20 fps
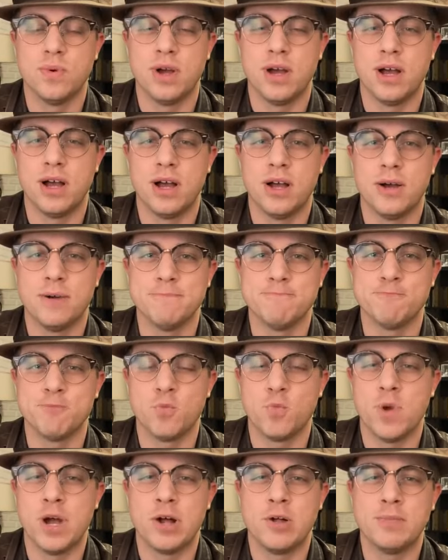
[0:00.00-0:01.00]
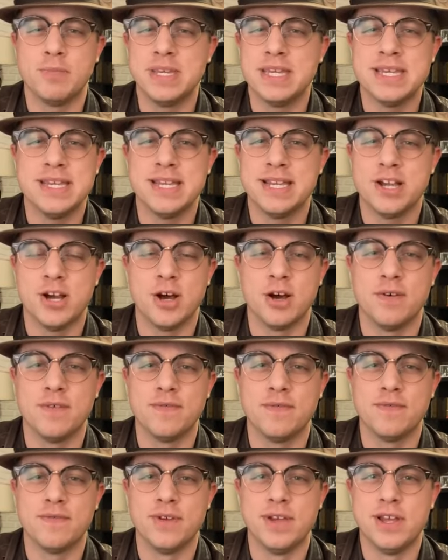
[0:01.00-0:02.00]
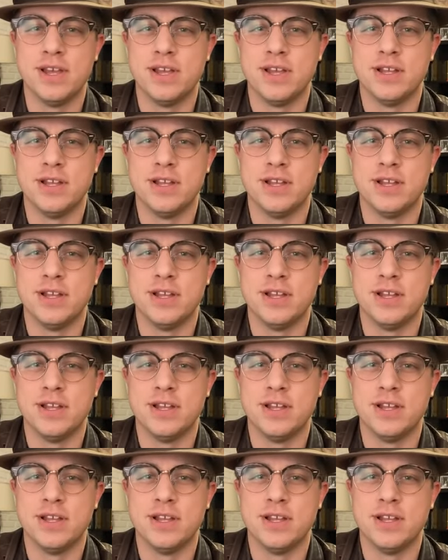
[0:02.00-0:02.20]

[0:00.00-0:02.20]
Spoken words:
well-being of